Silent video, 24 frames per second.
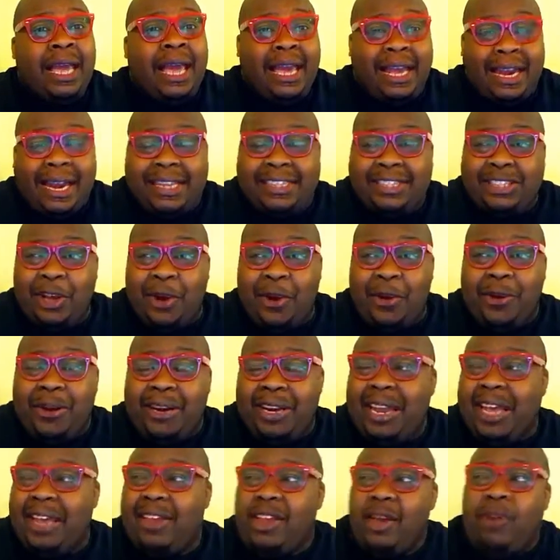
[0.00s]
And I told
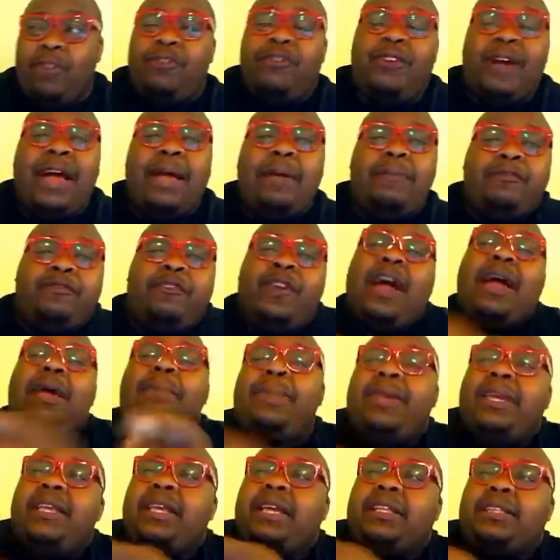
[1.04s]
her, like, yo,
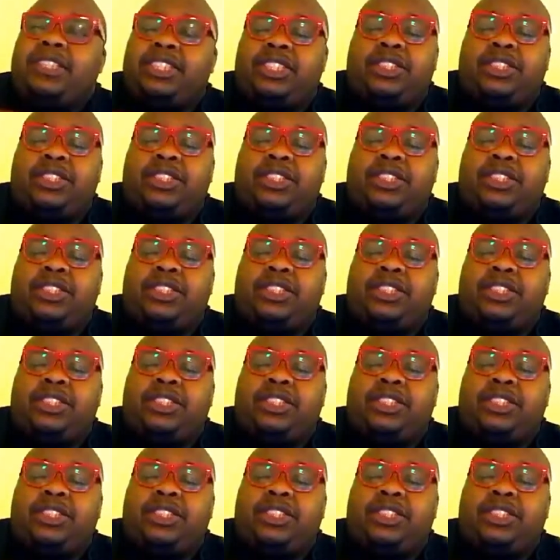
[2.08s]
find me another